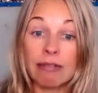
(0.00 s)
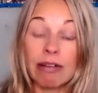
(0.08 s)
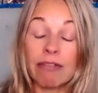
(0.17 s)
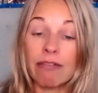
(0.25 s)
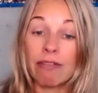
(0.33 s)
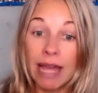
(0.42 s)

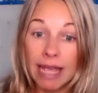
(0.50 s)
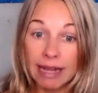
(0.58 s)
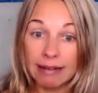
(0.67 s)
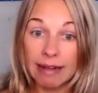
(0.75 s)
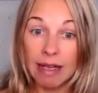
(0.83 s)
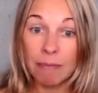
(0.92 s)

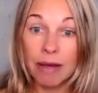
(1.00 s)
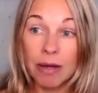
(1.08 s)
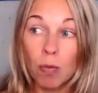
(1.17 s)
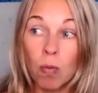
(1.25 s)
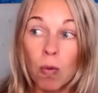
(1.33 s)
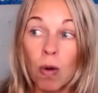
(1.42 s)
reflect upon
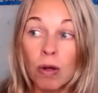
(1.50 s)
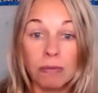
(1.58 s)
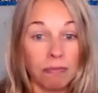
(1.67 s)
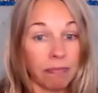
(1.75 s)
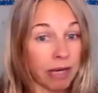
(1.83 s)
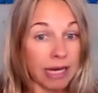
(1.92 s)

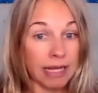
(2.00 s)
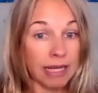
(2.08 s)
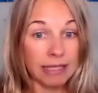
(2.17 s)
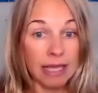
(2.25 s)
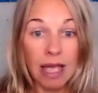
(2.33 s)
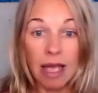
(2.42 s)
what
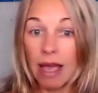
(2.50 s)
brings